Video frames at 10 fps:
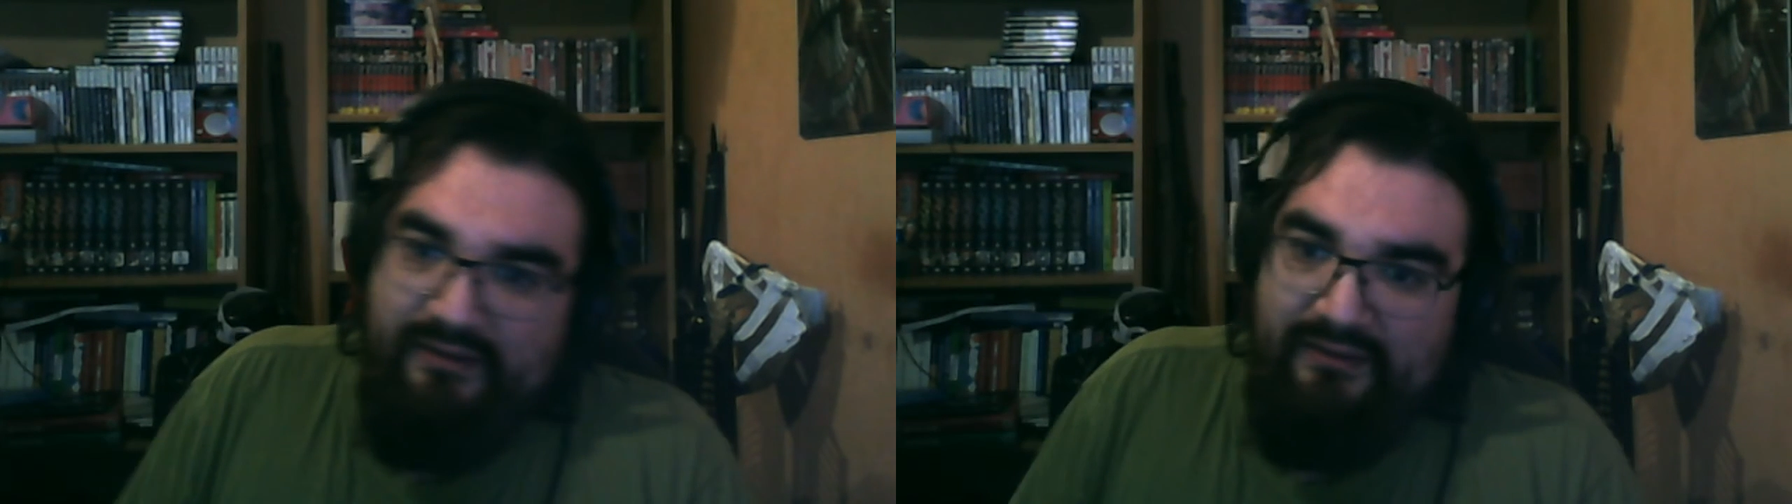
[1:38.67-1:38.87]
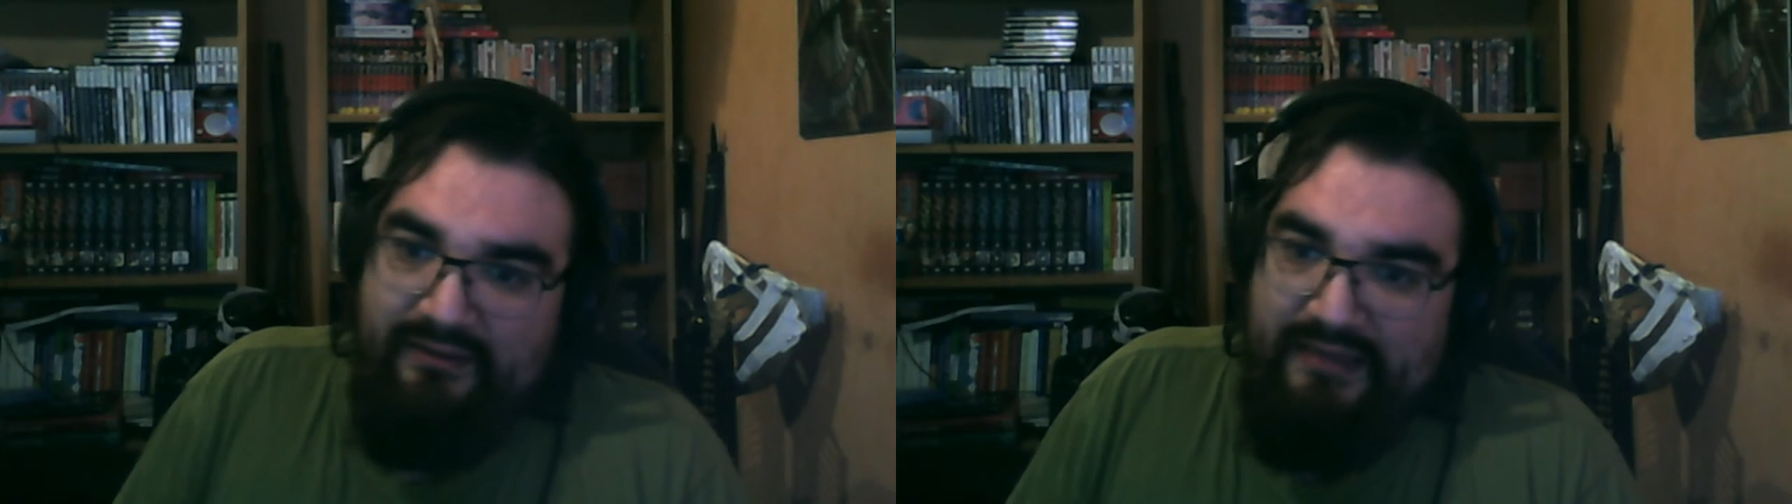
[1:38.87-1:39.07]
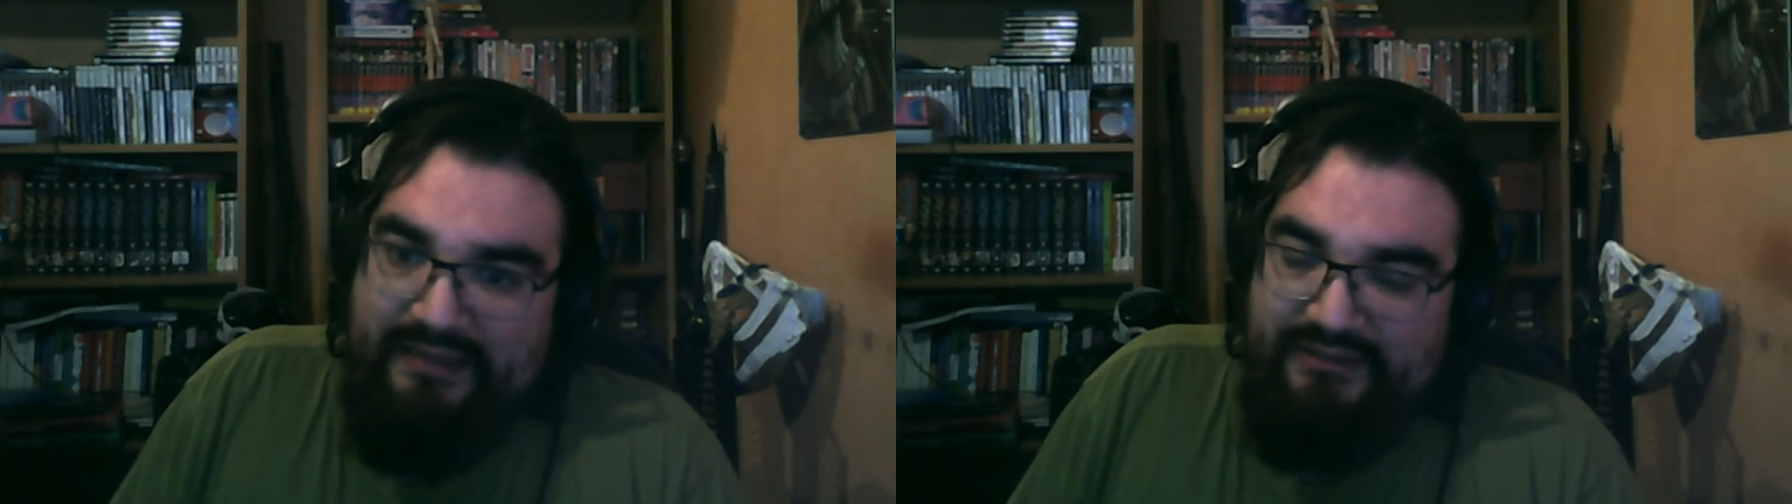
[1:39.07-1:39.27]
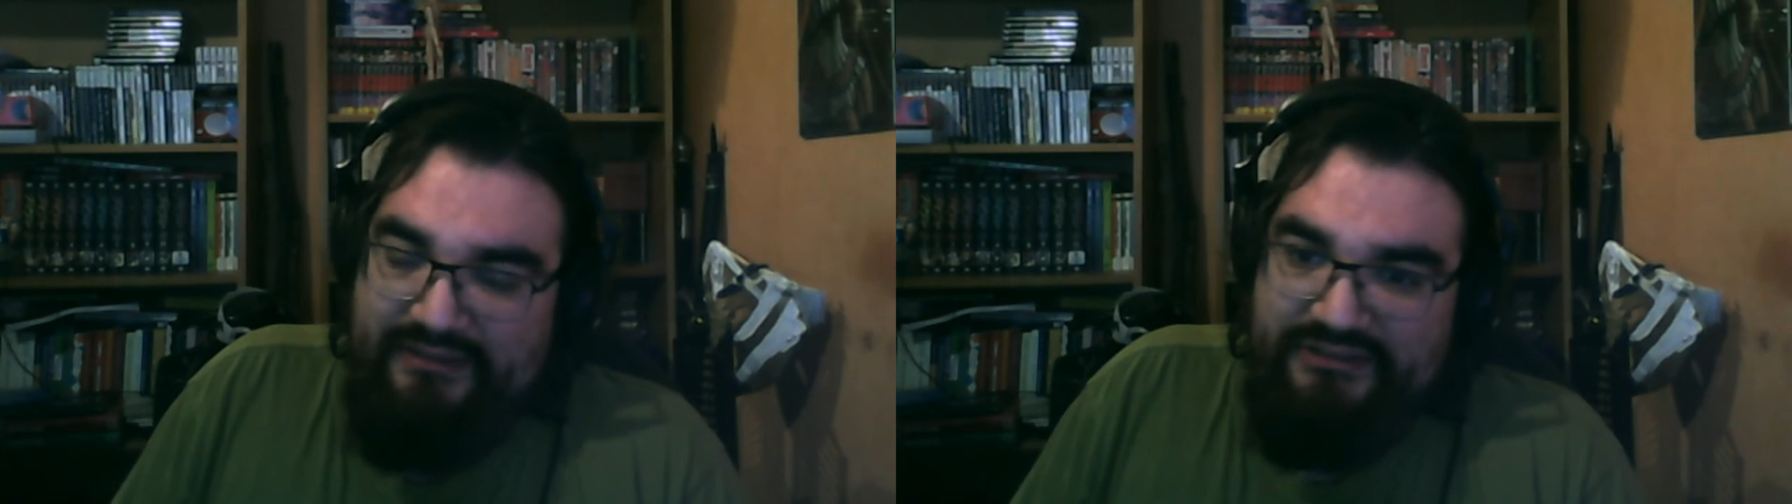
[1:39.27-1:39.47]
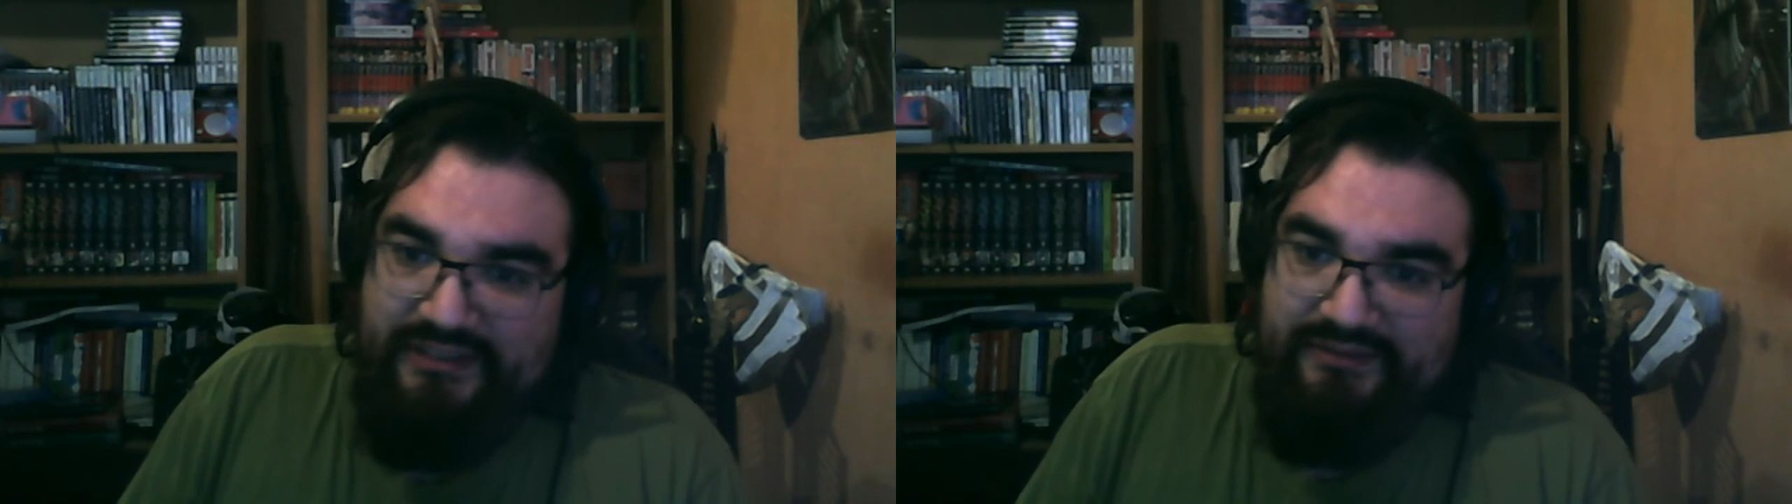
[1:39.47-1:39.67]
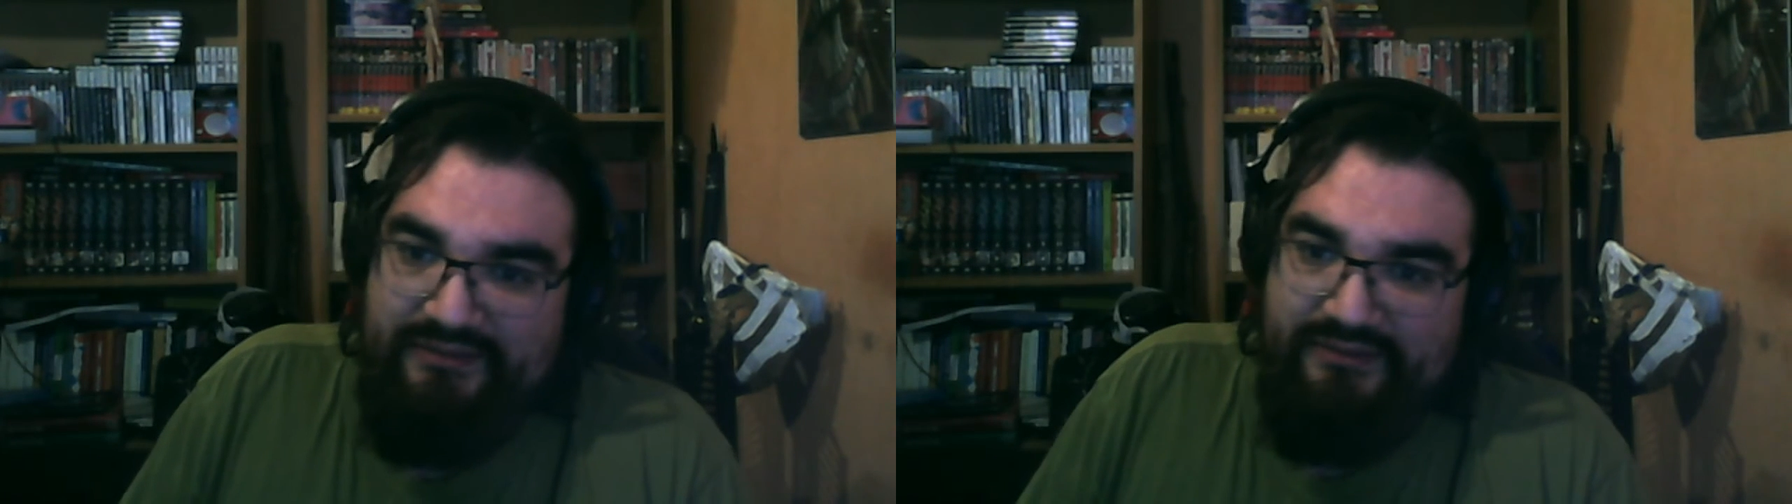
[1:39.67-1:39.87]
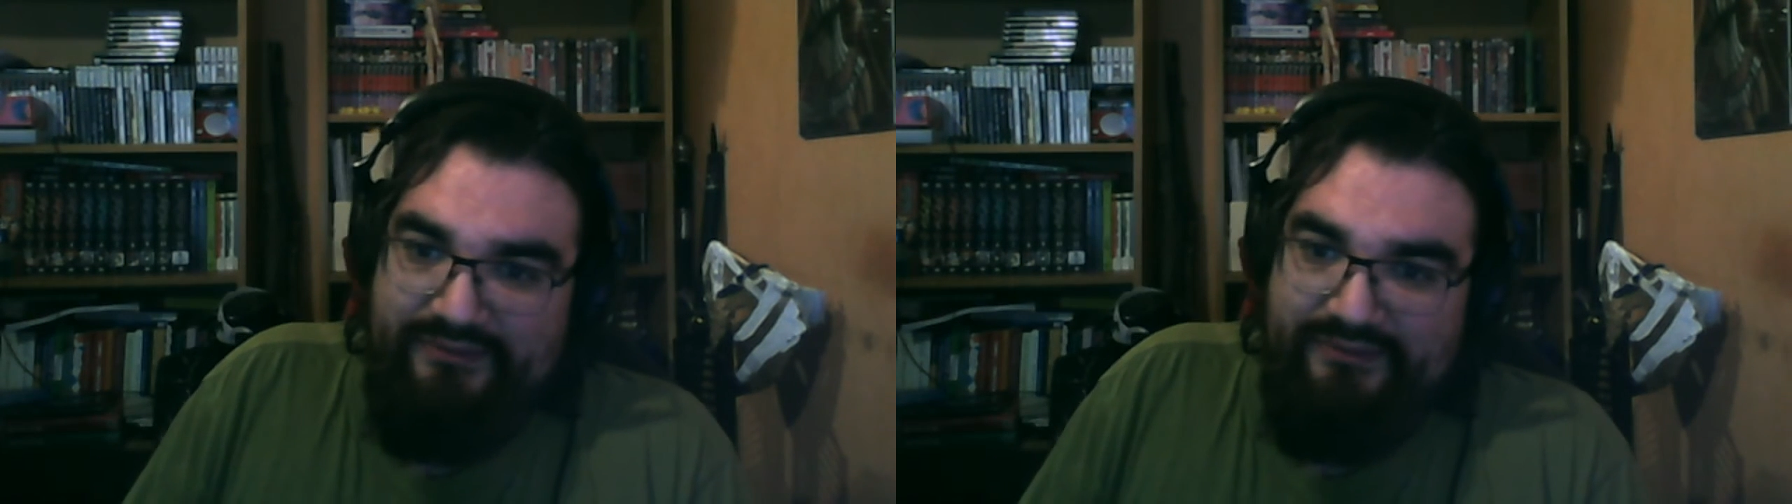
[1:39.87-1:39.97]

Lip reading: like younger,